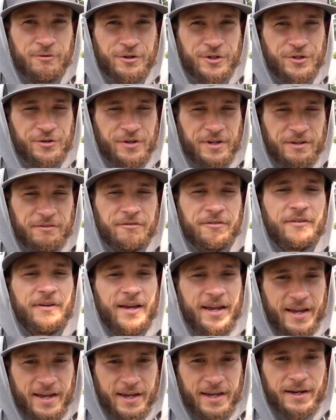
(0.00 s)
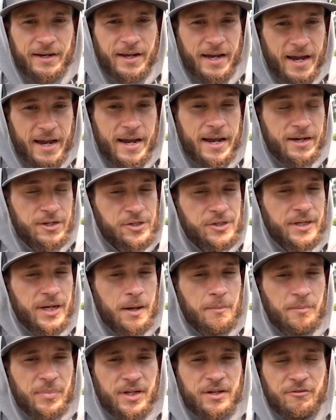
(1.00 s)
retrieve. And I actually
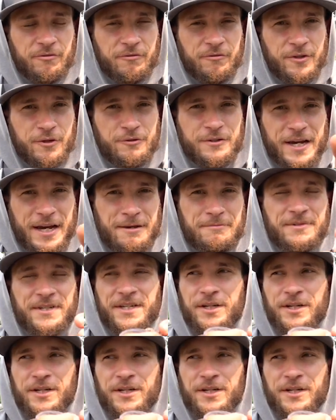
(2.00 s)
got bit a few times.